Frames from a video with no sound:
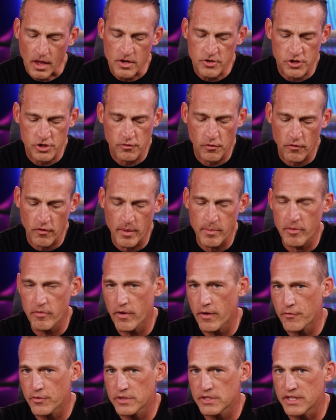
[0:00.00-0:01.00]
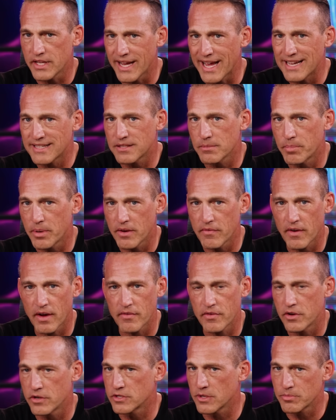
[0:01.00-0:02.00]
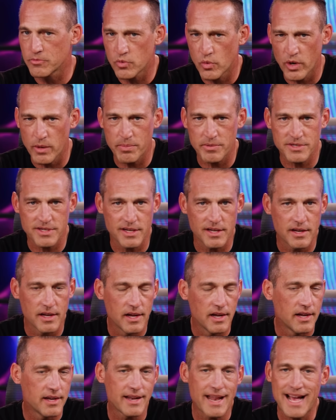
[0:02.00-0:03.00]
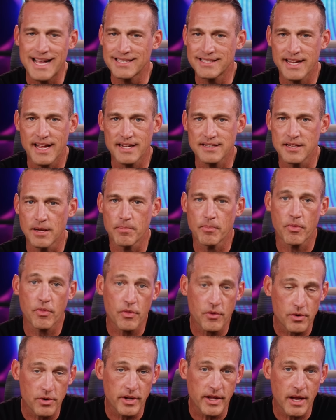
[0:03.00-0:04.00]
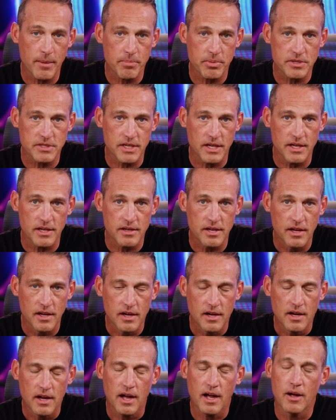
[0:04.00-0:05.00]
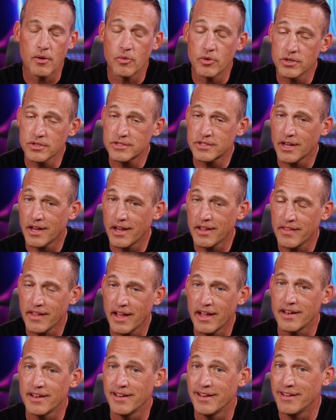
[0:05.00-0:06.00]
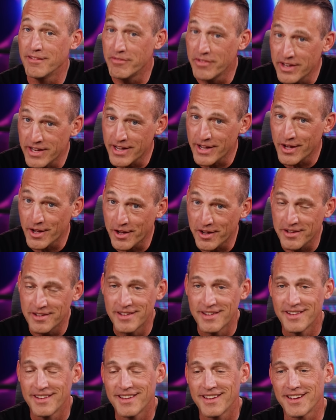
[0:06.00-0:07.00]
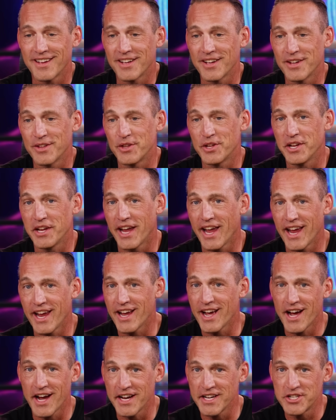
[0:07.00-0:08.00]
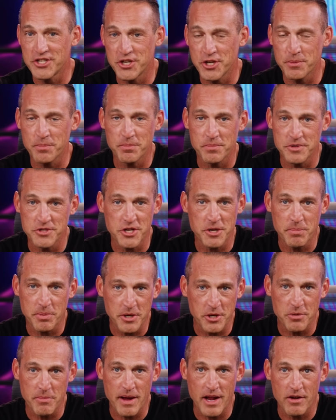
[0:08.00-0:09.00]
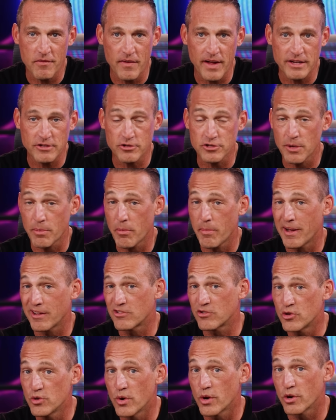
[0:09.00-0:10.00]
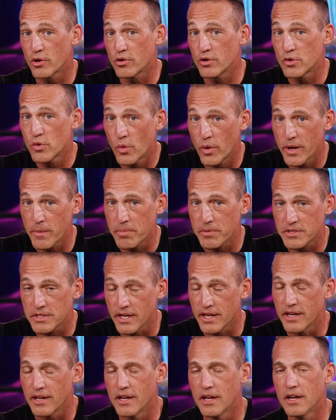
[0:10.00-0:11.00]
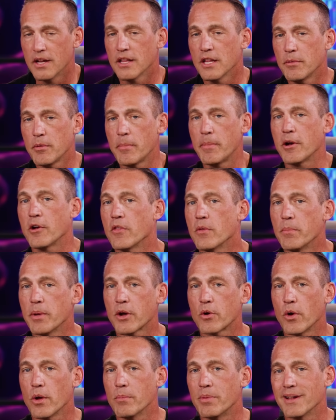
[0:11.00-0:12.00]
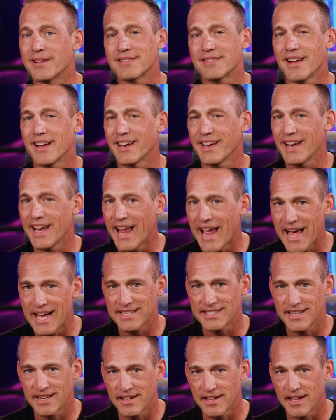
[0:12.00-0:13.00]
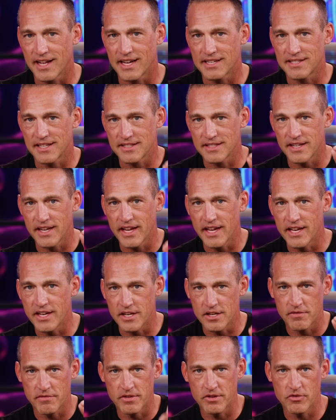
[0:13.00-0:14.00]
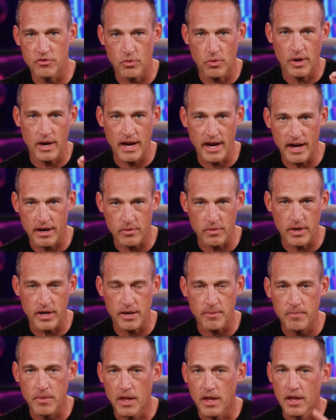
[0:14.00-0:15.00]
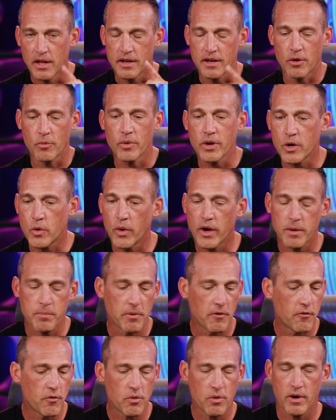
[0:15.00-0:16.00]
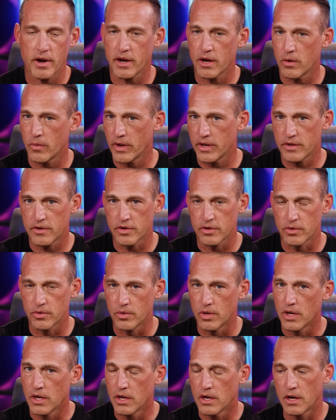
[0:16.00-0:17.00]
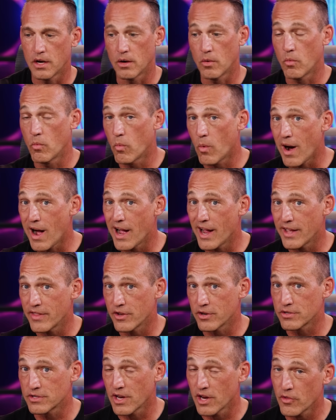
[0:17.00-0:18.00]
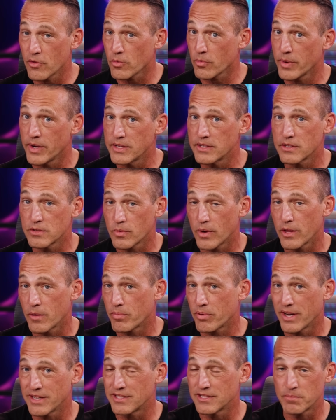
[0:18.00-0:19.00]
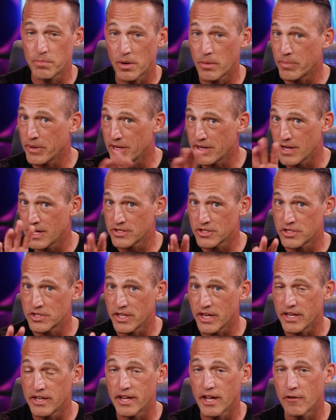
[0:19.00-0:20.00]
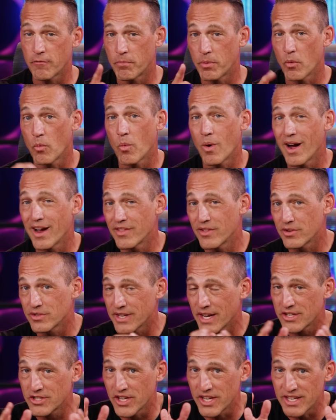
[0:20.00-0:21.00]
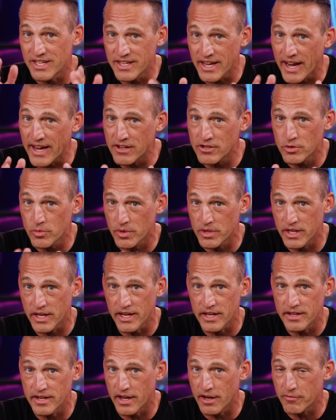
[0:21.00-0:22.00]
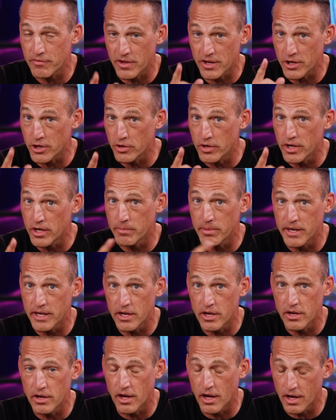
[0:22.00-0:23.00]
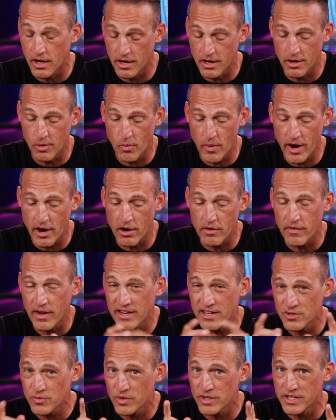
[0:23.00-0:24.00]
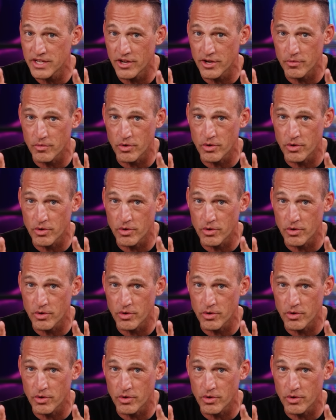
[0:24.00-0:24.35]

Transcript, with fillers: Just for frame of reference, the S and P five hundred is up twenty percent, Nasdaq's up thirty-eight percent. I will say that NVIDIA, uh, the A I chip G P U manufacturer, is up about two hundred twenty percent, a little bit better than Bitcoin, but it's not an asset class, it's an individual equity. Now, real quick, before I go into uh, why there's other reasons why the price is pumping, not just the E T F, but why there's actually danger with the E T F that you need to be uh, aware of, I just wanna tell you real